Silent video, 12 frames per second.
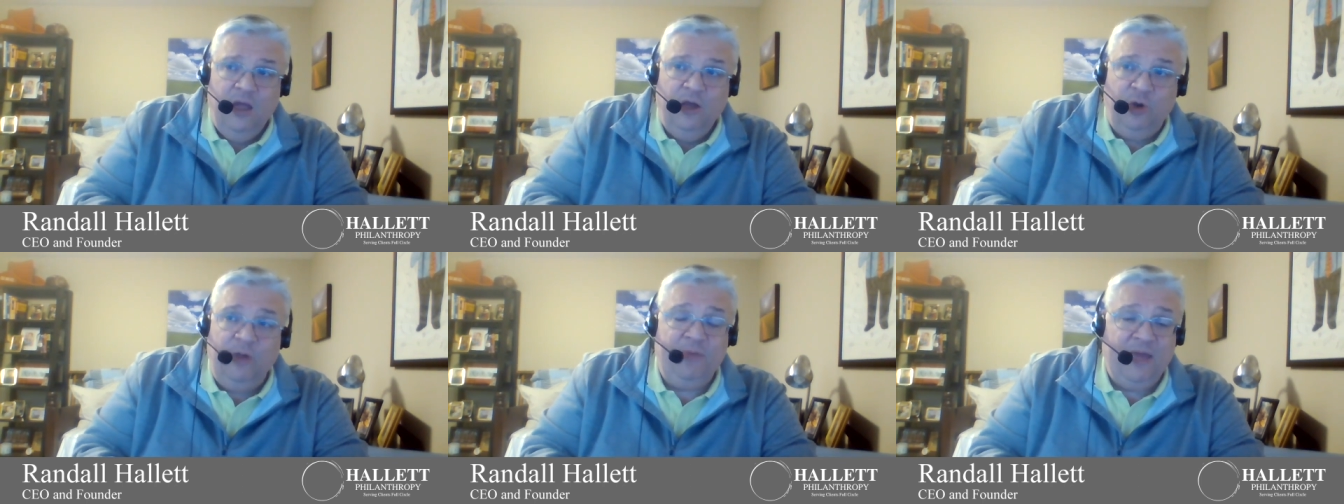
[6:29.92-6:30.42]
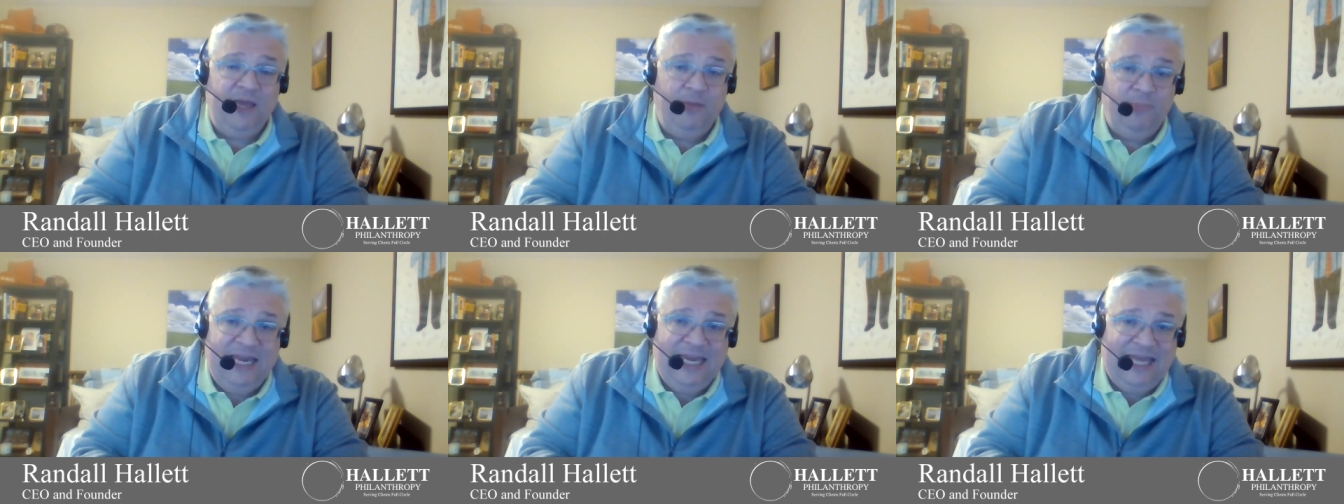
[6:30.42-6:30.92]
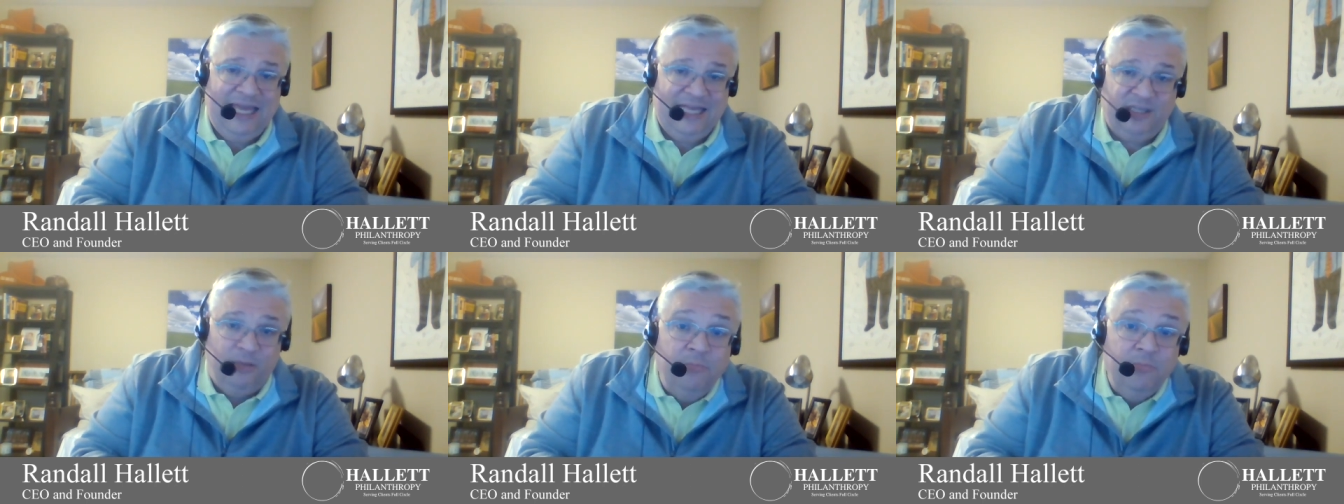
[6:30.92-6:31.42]
Creeping
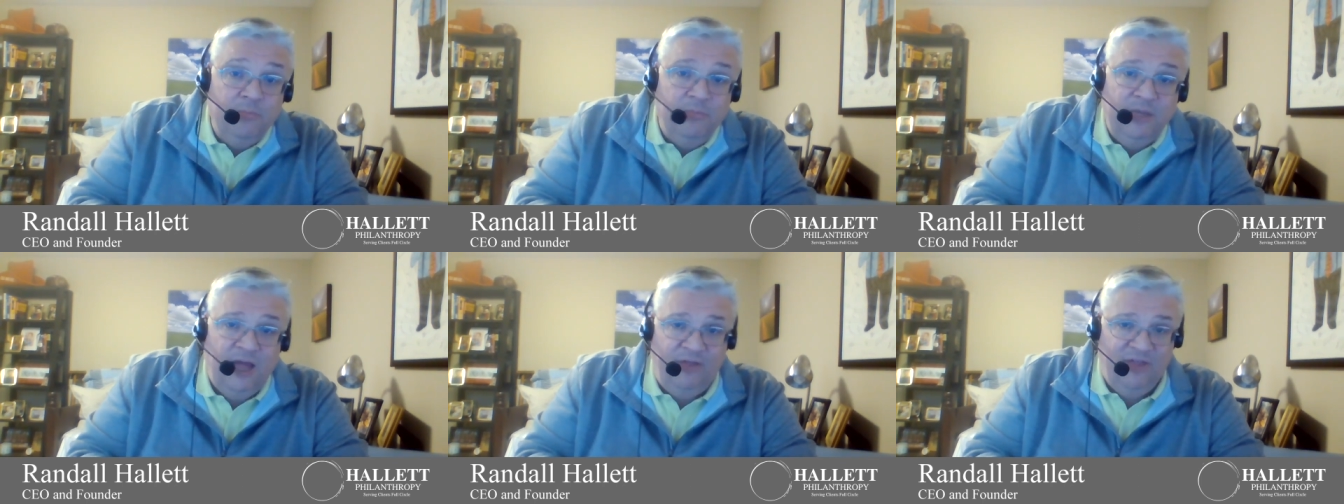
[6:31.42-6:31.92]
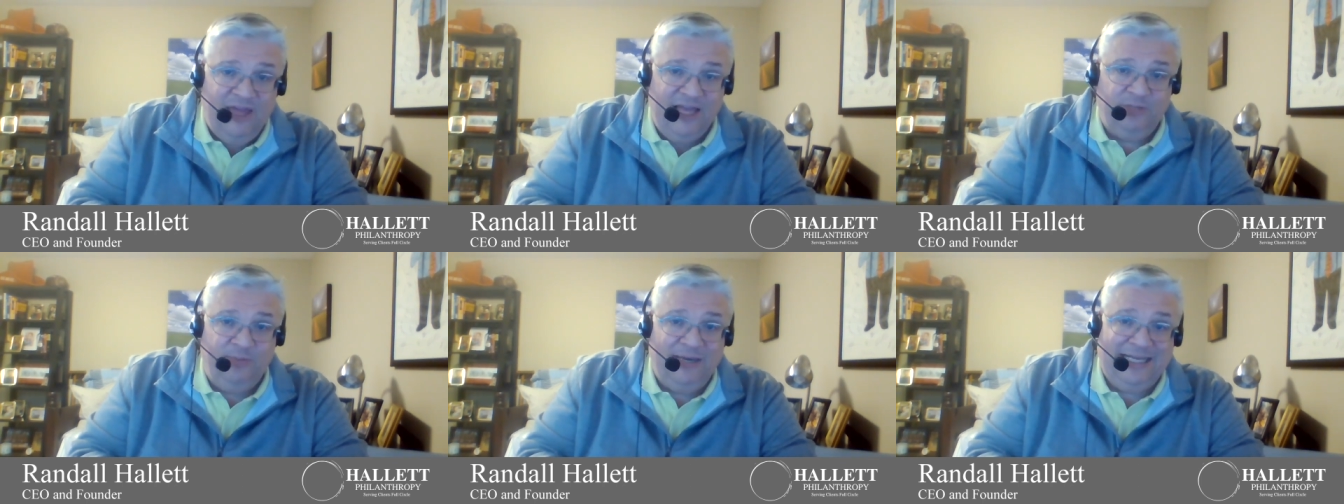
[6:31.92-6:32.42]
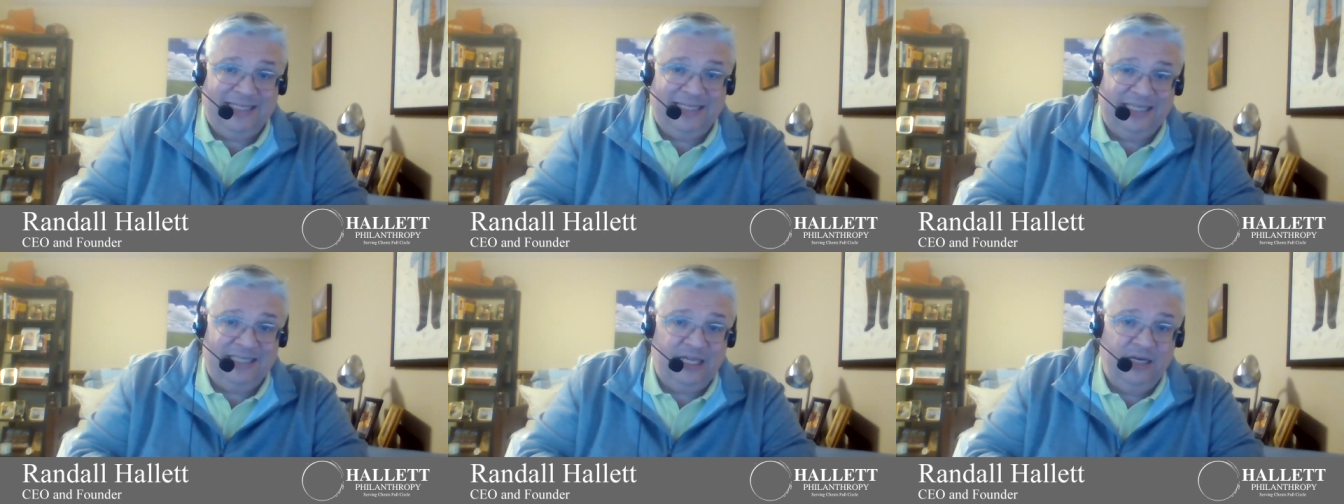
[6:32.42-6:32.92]
meetingism, I think, has been
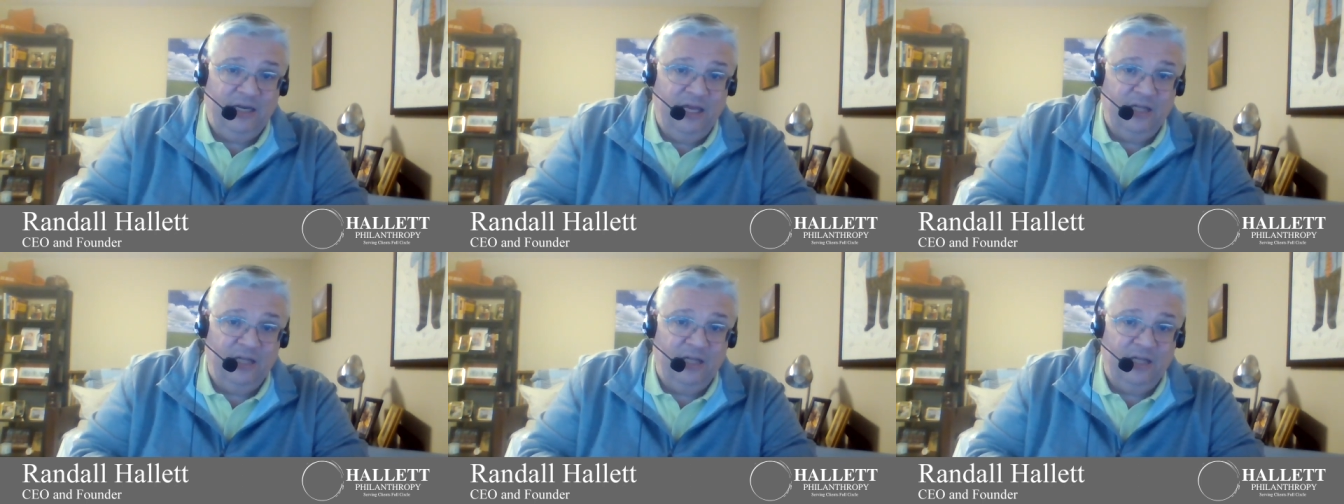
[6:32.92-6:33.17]
consistent.